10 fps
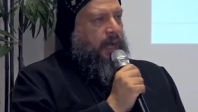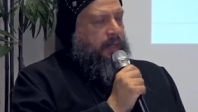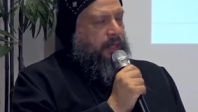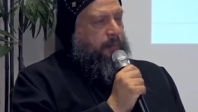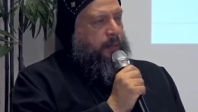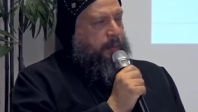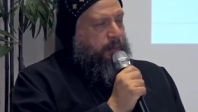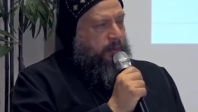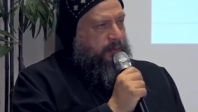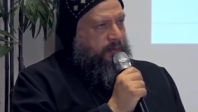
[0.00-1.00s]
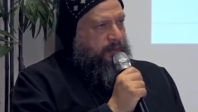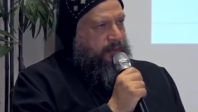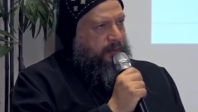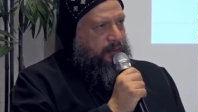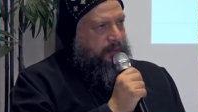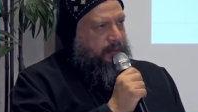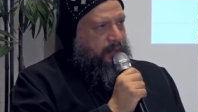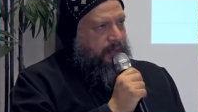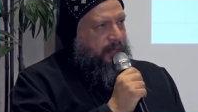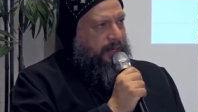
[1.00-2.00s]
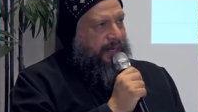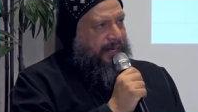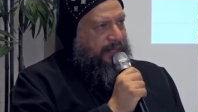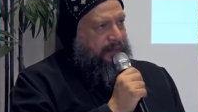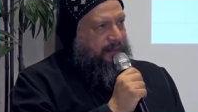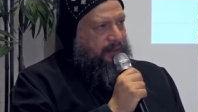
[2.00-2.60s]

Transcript: Other peoples are led